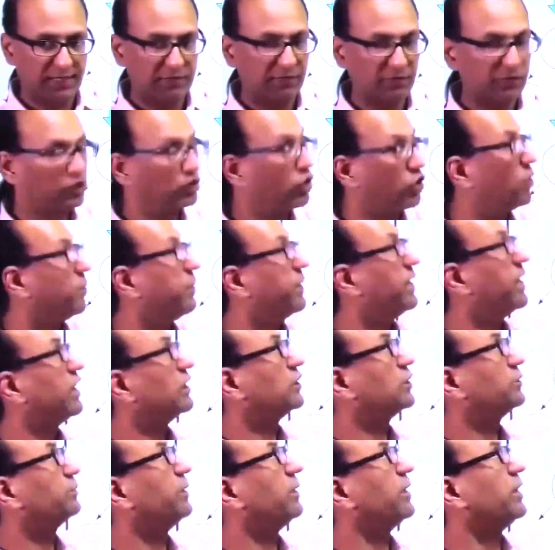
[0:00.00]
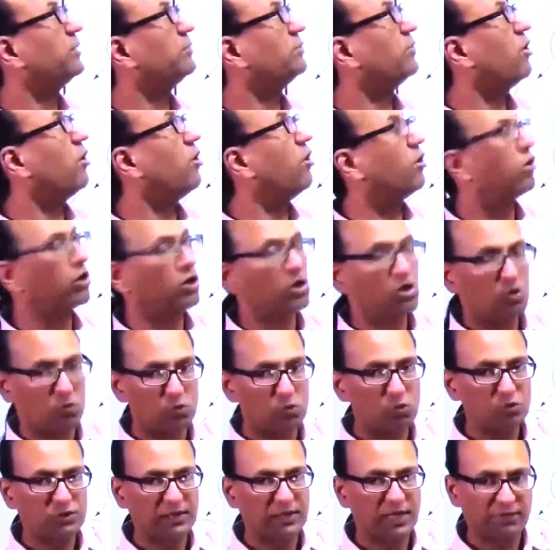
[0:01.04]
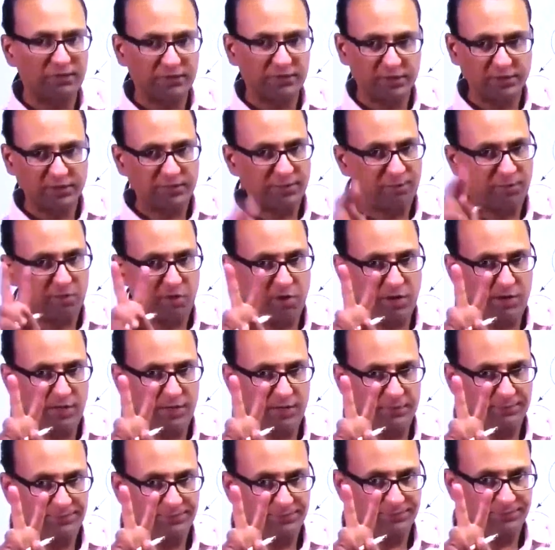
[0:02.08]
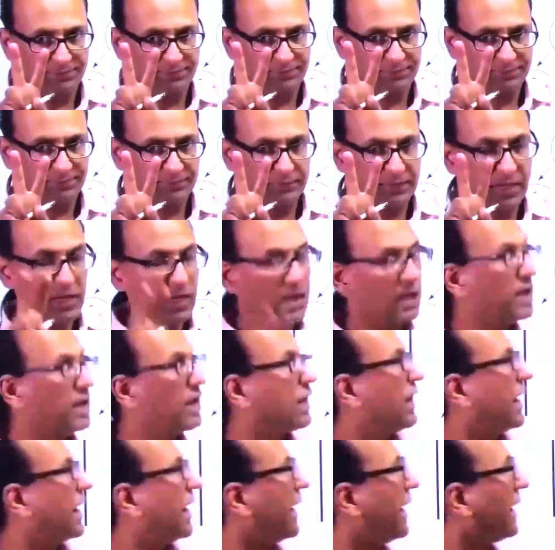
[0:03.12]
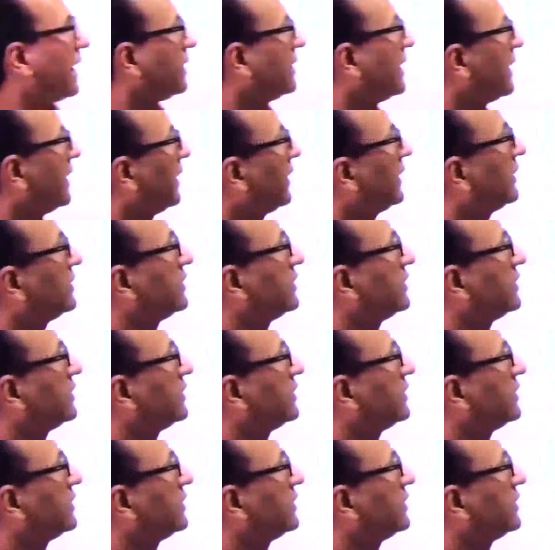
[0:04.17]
which could be a sperm or oocyte, which is diploid. And then it is